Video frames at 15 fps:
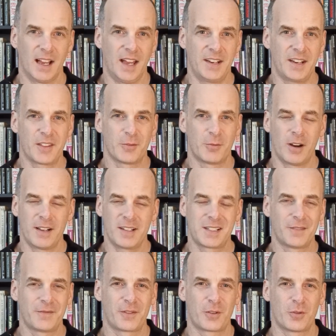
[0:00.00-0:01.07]
And otherwise
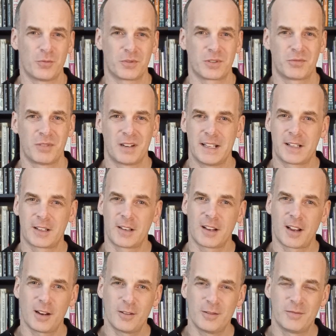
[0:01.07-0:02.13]
difficult to really
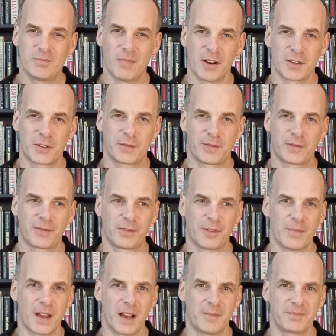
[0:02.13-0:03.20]
conclude much
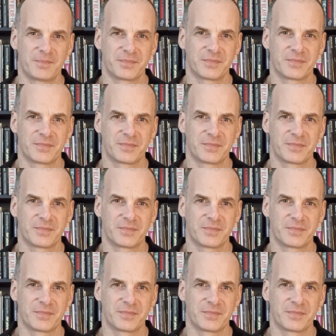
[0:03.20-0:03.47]
from that.